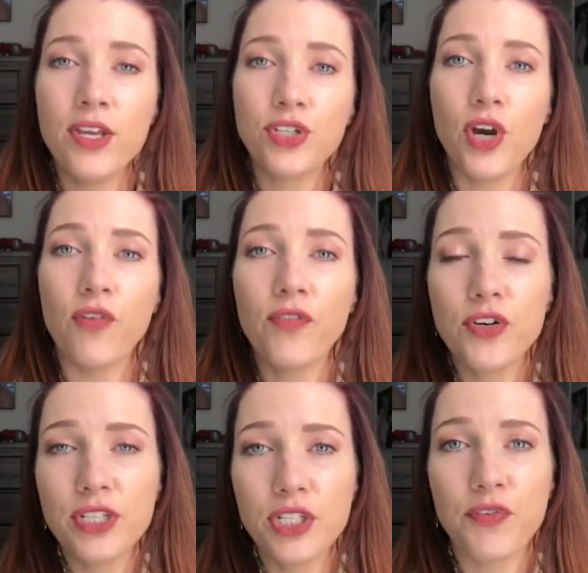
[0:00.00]
So
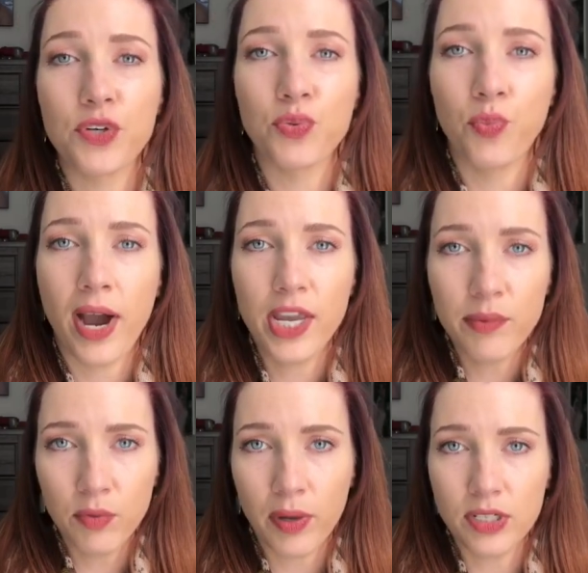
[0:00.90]
first things first, why you
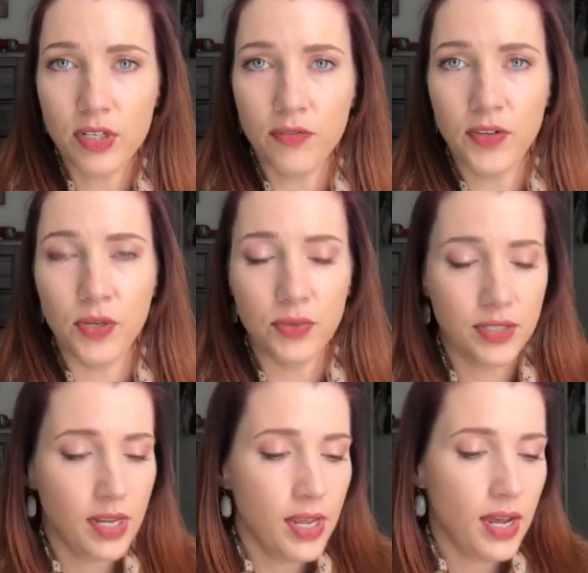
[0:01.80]
would want to
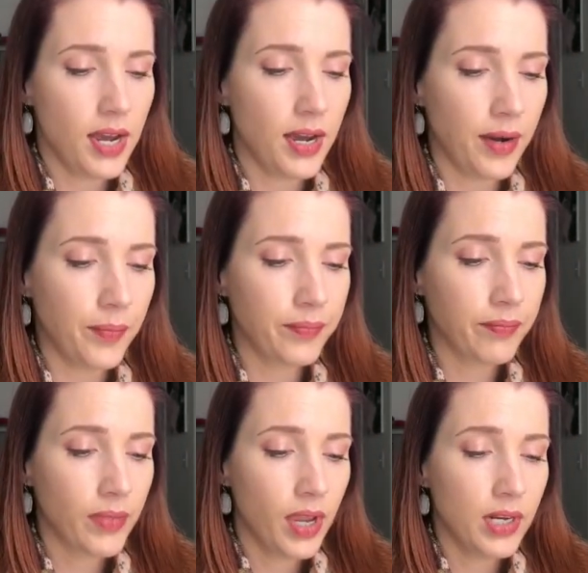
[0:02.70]
diffuse.
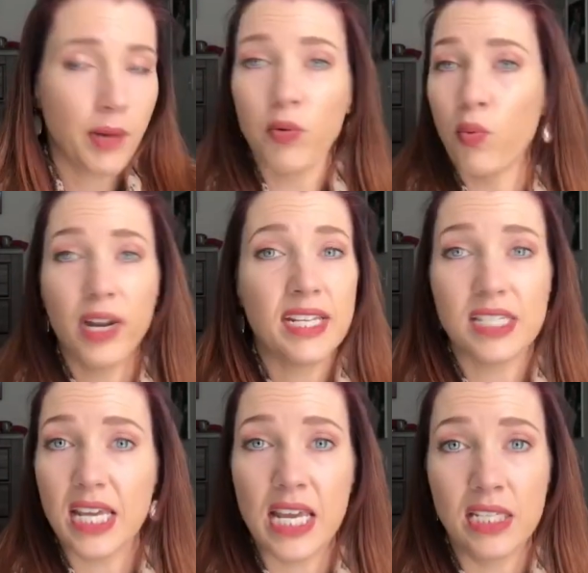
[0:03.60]
Number one
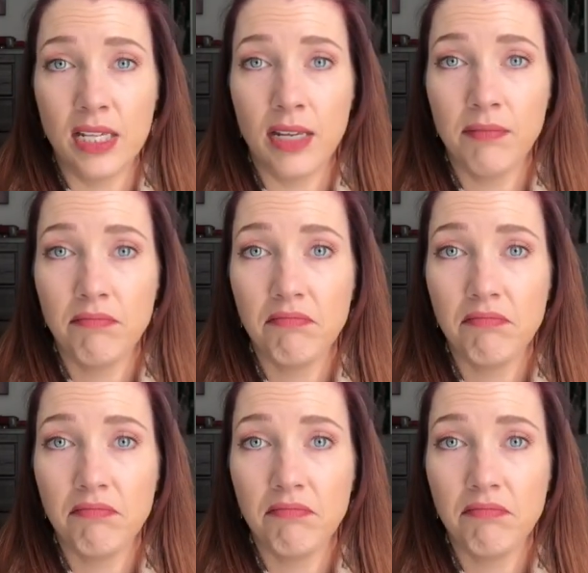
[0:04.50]
is easy.